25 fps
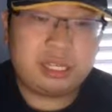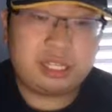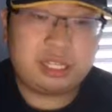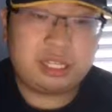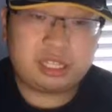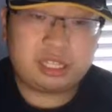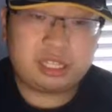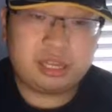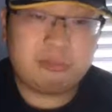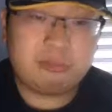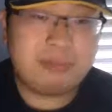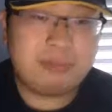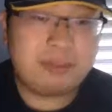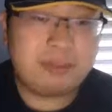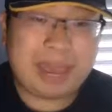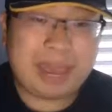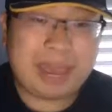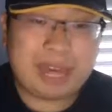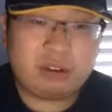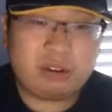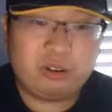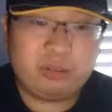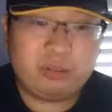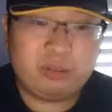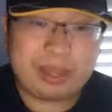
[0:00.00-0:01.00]
It's going to be
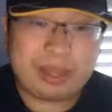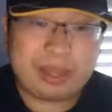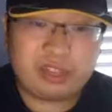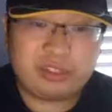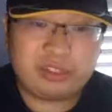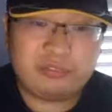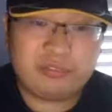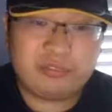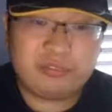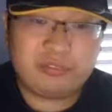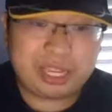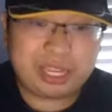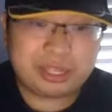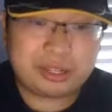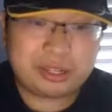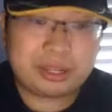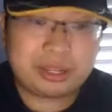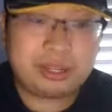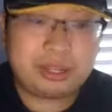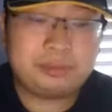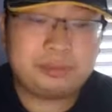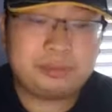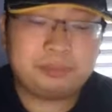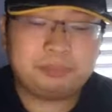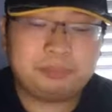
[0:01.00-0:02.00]
Battle of
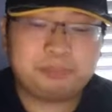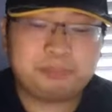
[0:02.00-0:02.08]
Pennsylvania.